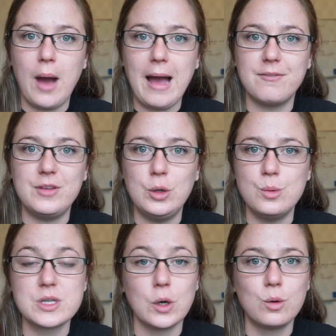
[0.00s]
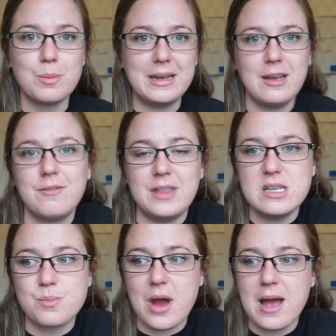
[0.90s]
Have you sold many of
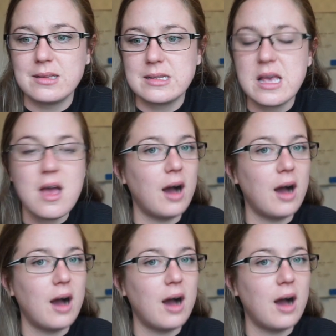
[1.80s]
these brands?